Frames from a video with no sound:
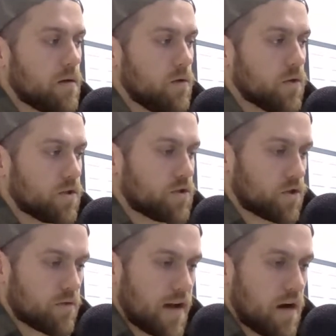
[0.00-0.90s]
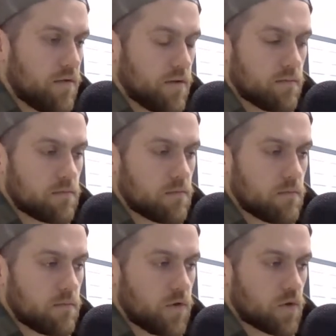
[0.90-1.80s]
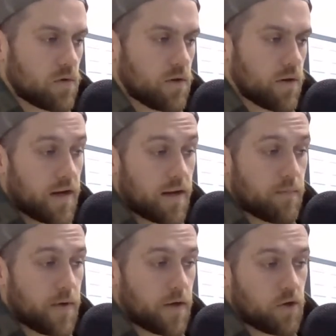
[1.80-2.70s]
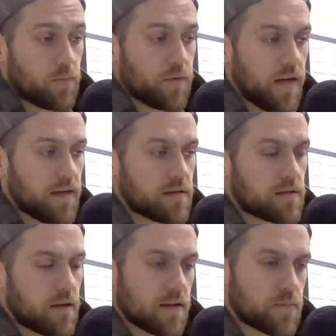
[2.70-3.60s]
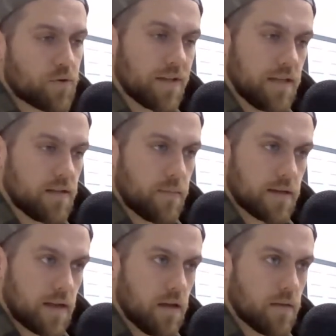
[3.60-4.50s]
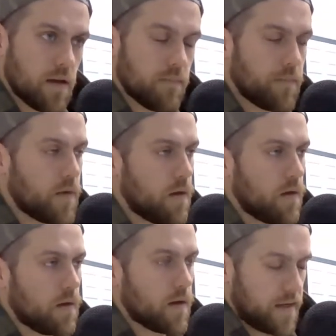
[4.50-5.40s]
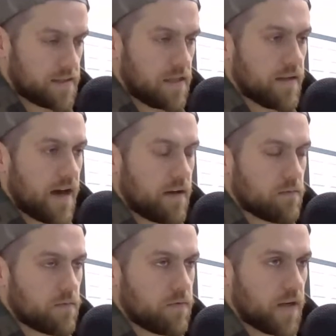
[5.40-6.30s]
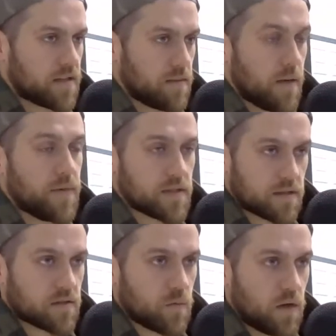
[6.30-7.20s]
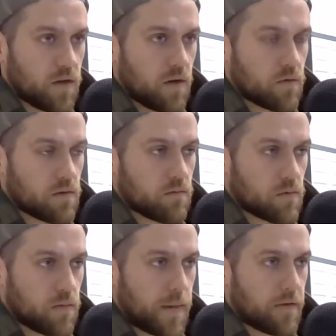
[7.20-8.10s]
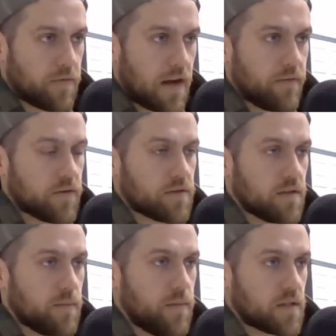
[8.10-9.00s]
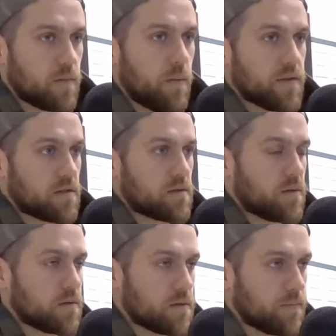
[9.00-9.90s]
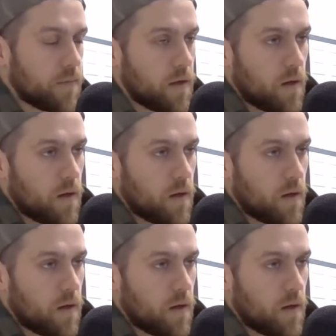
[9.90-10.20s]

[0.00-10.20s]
you turn around and you're in a good place, and it's pretty easy to maintain that. And I see that reflected in my business as well. You know, we're about 5 years into being small business owners, and